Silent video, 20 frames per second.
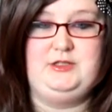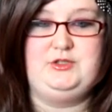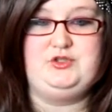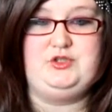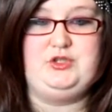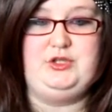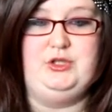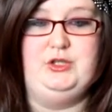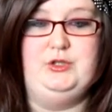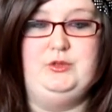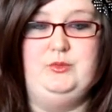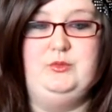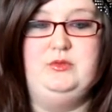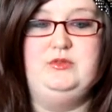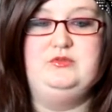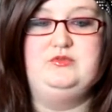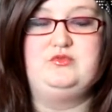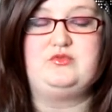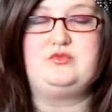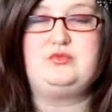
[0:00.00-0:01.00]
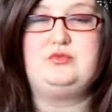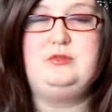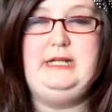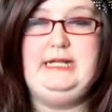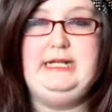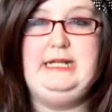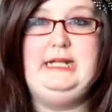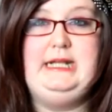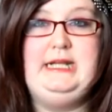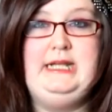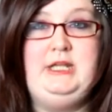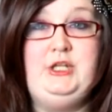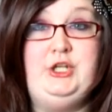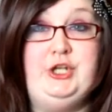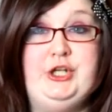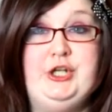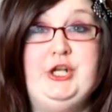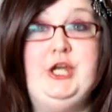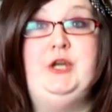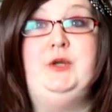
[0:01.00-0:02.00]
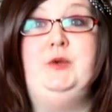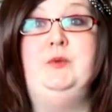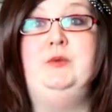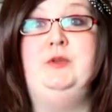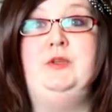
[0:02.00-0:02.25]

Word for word: to really know